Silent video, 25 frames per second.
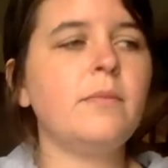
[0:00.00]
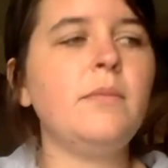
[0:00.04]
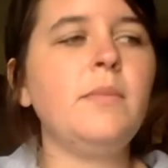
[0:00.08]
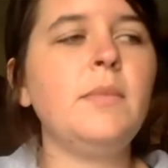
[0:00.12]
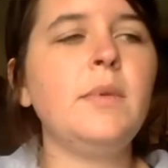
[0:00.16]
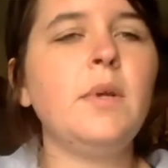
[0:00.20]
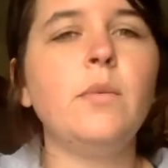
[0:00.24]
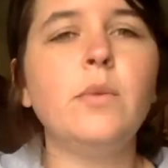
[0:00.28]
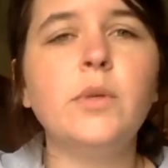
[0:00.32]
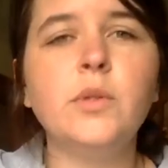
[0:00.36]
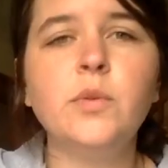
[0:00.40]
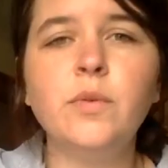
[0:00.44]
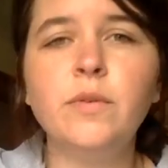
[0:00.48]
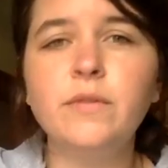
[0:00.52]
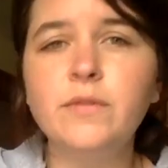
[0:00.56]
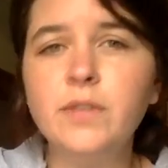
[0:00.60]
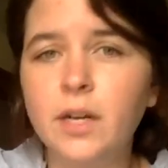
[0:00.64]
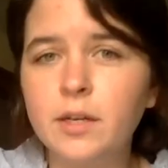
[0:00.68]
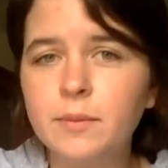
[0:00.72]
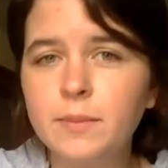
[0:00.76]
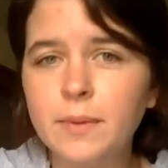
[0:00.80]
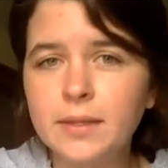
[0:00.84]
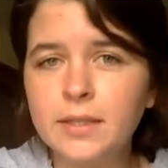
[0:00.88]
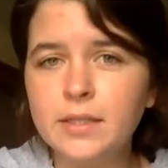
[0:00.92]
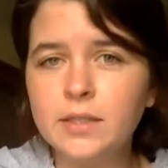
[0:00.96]
which we've talked
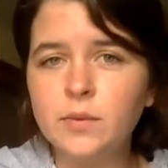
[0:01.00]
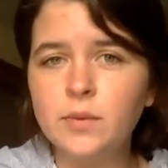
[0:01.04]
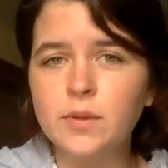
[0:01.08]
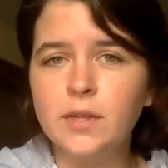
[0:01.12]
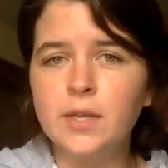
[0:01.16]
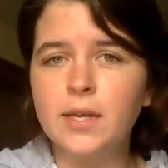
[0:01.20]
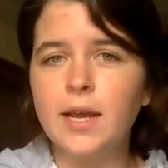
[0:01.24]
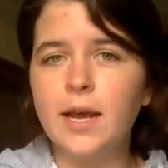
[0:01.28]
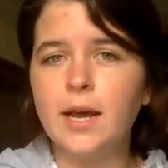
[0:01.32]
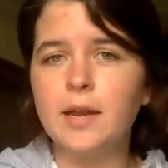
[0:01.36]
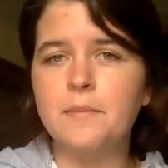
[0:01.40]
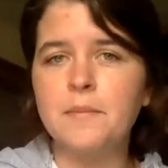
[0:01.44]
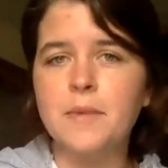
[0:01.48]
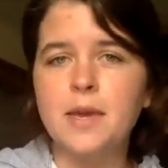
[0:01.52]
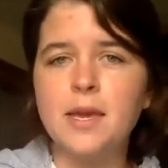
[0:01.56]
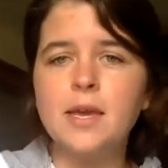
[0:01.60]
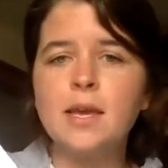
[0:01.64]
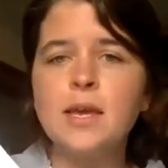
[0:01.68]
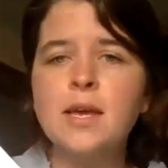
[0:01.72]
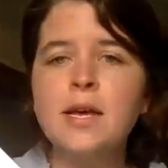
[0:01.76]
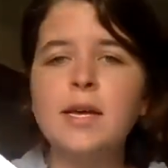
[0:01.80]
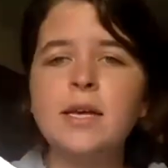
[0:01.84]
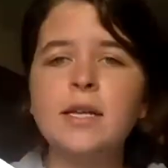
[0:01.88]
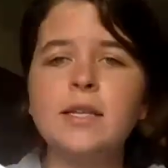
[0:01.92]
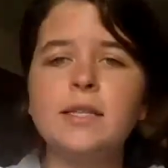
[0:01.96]
about this with anatomy,
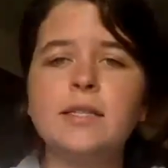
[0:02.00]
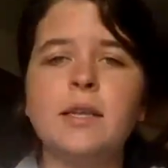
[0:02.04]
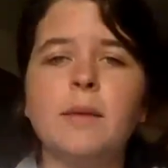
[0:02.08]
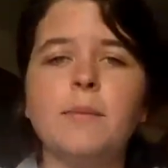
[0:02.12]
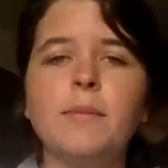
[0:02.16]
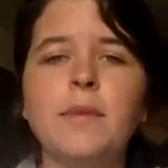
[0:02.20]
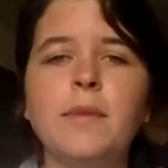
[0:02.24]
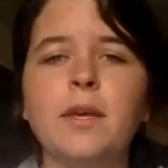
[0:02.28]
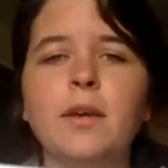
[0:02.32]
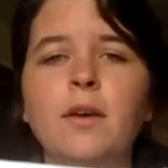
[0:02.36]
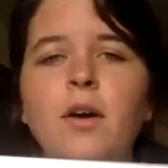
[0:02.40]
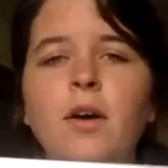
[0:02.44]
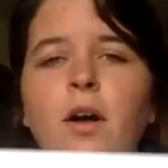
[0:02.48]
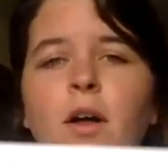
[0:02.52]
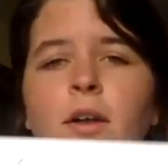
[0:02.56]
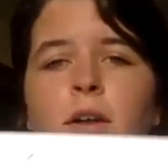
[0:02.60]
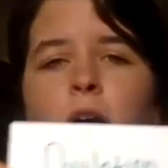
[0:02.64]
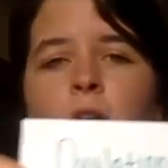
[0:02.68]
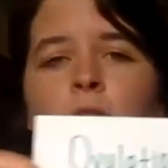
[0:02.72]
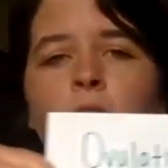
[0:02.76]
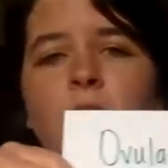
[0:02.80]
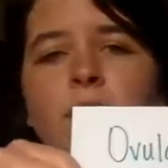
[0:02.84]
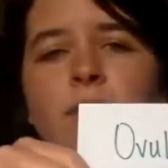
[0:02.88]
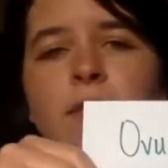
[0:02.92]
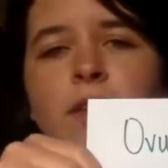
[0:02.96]
something called
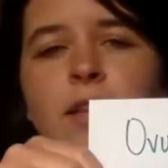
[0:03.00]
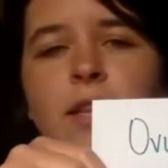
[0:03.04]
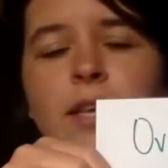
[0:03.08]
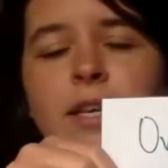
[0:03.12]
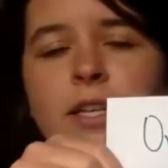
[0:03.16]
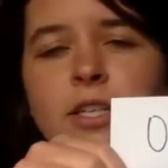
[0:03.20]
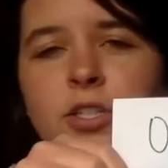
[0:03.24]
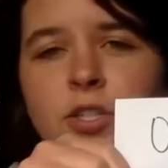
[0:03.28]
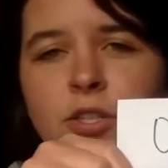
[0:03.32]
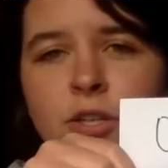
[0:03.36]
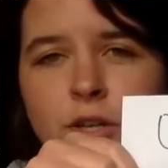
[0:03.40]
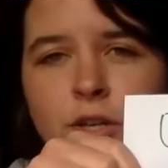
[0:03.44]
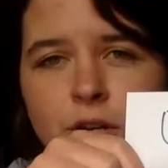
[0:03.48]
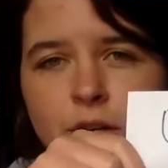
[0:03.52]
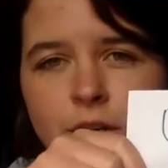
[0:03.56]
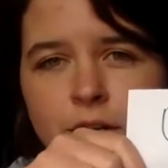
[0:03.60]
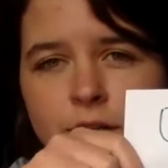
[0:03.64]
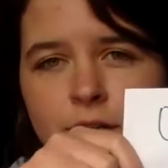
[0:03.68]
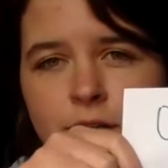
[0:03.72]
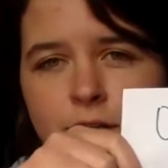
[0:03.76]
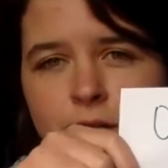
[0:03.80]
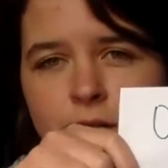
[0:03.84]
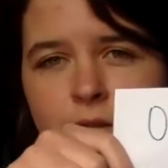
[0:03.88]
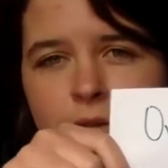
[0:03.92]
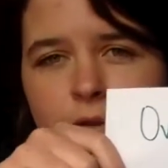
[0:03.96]
ovulation
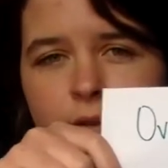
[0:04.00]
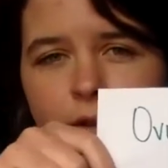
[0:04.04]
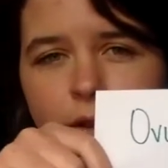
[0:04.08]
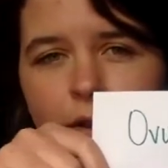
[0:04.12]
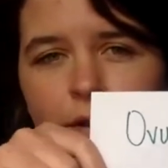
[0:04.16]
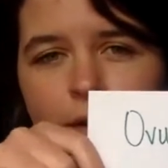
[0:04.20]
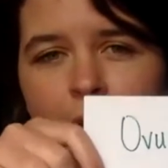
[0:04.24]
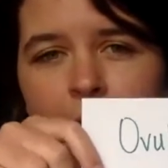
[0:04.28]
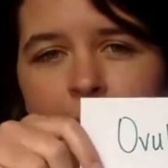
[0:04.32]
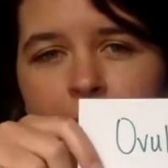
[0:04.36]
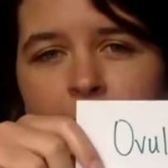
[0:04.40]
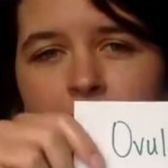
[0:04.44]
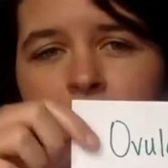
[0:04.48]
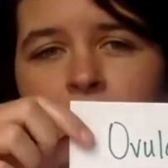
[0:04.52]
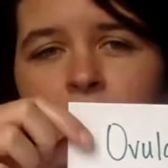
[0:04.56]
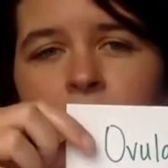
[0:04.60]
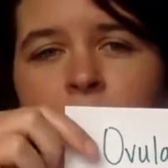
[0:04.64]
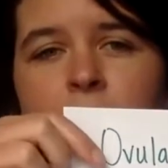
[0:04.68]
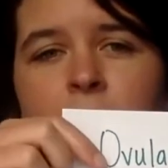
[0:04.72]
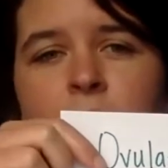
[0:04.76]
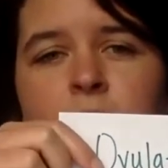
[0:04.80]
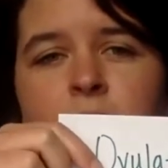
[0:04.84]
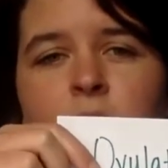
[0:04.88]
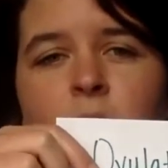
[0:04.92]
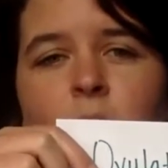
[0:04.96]
occurs. Okay,
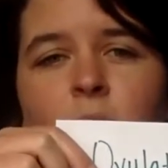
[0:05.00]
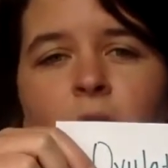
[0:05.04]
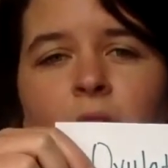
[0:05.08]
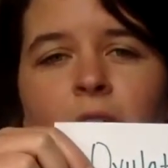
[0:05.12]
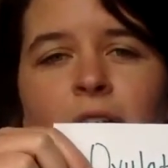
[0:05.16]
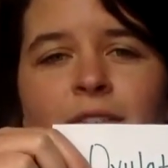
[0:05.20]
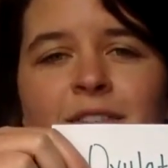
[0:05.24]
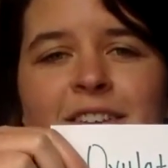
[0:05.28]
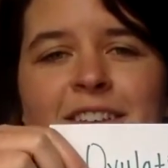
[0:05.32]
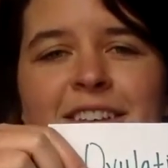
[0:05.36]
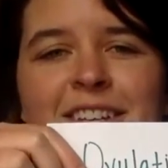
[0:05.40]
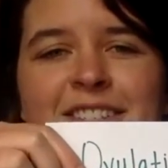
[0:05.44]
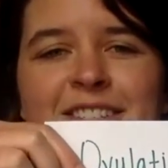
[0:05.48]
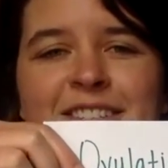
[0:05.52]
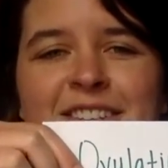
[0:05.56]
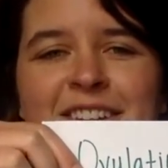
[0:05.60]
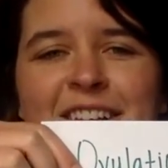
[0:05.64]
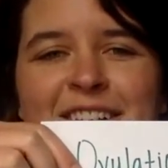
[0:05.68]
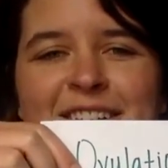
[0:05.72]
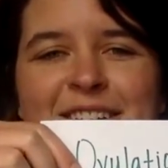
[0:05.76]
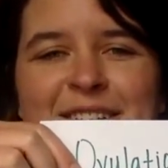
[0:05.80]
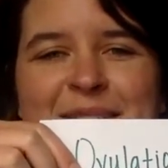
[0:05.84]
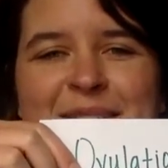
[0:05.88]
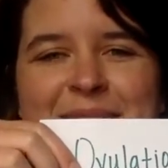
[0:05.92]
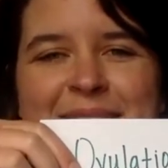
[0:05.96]
so ovulation, I
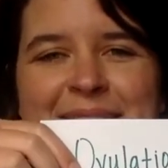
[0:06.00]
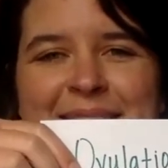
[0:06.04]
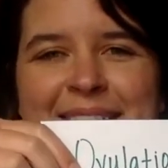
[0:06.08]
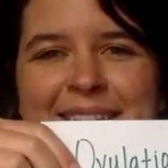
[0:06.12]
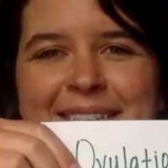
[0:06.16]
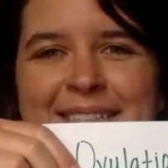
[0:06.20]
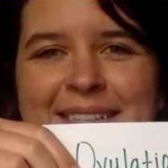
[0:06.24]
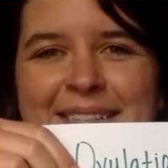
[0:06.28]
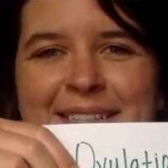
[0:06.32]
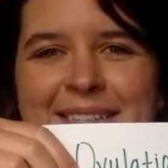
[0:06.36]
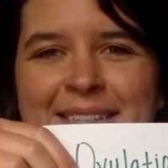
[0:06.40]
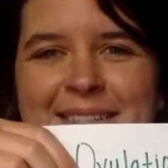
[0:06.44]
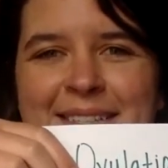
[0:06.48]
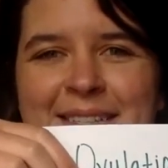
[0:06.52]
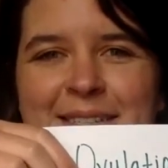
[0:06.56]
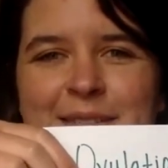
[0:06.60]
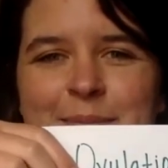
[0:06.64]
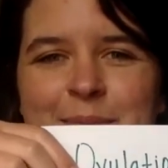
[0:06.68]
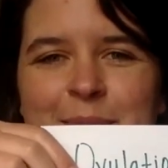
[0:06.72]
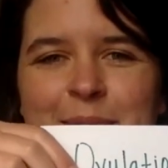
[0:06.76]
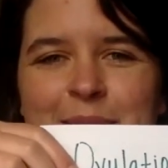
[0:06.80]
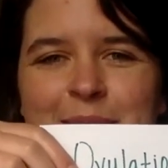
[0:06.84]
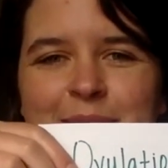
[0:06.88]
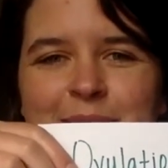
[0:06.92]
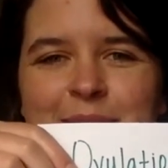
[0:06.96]
just realized that this is
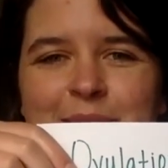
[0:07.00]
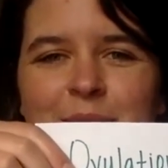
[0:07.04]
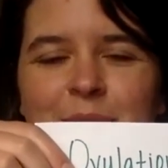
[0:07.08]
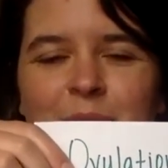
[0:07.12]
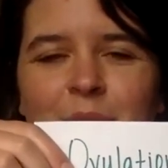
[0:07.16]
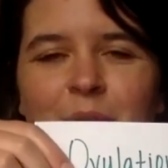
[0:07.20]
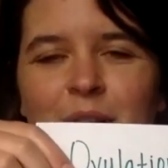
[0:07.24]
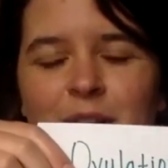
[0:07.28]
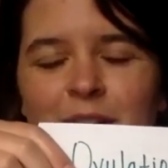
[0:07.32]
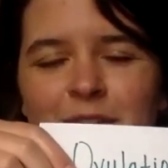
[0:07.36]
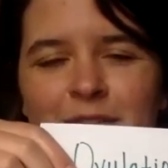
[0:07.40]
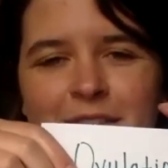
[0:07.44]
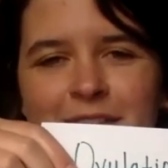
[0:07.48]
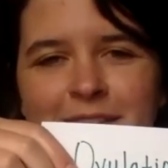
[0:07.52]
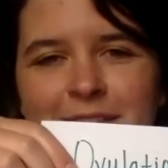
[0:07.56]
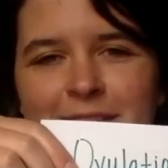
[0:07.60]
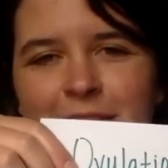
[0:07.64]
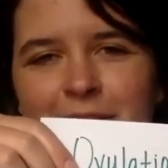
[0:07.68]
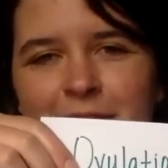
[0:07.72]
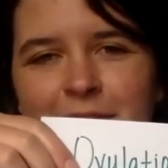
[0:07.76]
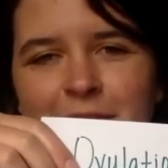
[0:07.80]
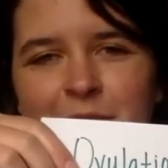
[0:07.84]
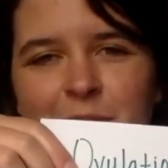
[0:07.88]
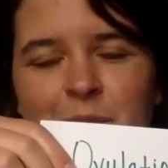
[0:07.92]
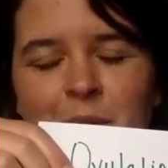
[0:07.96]
mirrored, so all of this
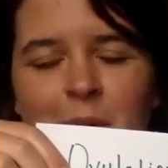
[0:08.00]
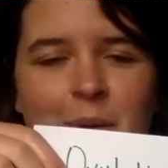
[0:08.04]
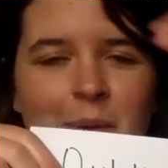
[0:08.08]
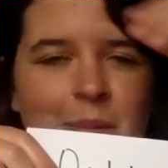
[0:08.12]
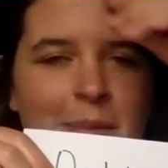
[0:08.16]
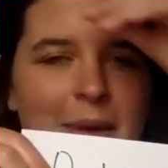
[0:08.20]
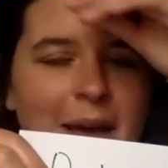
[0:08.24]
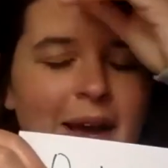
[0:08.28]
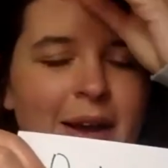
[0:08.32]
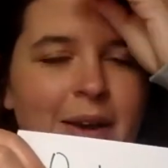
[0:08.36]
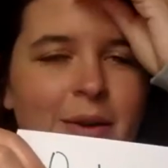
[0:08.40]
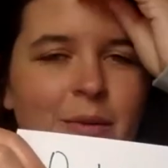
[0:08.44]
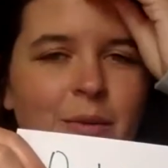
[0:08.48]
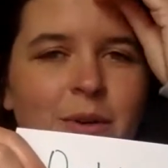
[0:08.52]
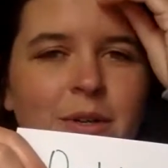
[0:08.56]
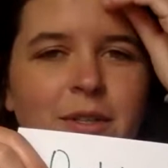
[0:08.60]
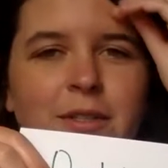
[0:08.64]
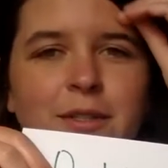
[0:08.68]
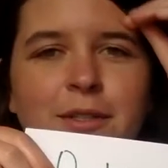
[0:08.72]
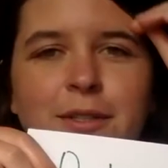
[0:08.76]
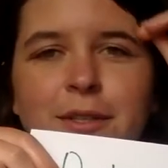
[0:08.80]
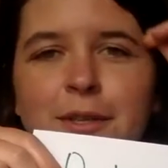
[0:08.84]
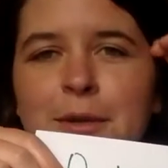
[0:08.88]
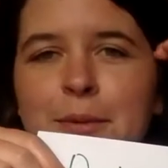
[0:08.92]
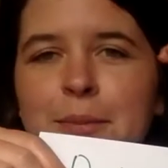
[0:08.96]
stuff is probably backwards
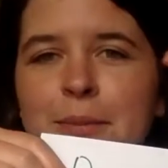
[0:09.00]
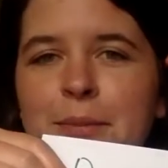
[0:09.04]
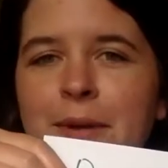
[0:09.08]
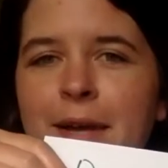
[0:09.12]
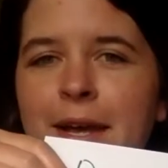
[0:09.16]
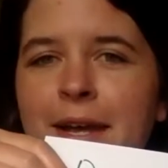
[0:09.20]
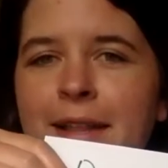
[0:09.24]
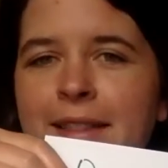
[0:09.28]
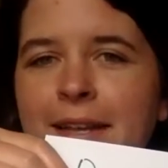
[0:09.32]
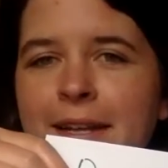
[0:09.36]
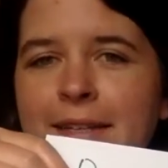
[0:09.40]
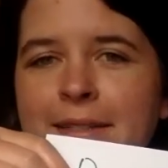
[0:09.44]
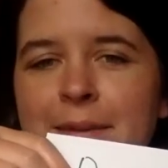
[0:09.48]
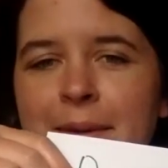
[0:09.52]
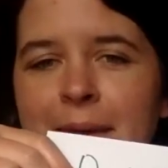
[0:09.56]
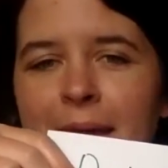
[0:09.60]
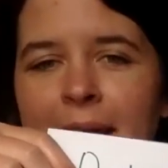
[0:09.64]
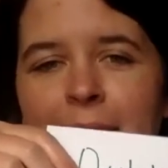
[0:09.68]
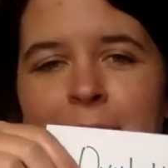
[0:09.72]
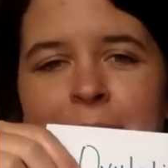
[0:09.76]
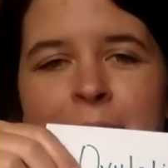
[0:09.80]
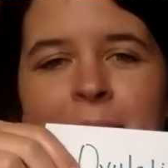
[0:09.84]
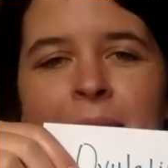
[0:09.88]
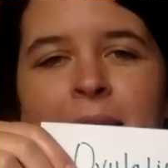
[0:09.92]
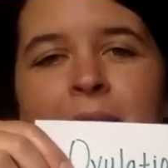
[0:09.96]
to you, but that's okay.
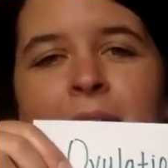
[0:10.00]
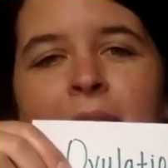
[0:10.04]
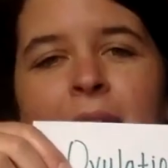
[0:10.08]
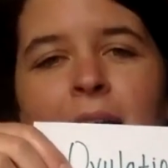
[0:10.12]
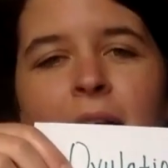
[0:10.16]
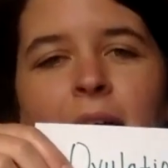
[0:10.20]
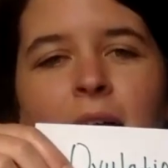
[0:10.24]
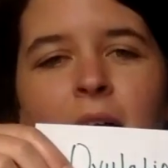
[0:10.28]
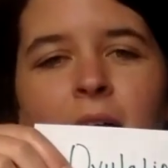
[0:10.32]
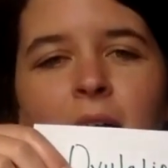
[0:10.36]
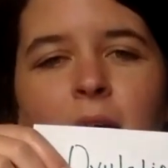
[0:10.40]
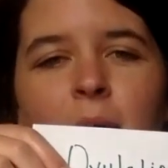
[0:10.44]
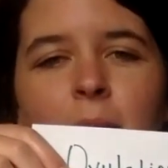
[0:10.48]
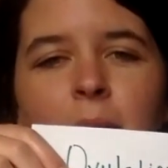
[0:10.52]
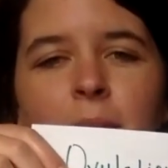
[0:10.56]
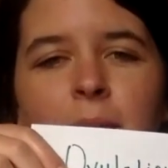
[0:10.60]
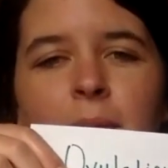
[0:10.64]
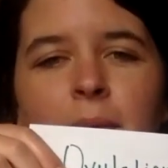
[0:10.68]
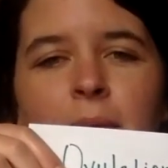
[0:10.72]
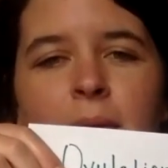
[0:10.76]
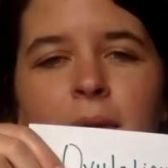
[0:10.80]
Um,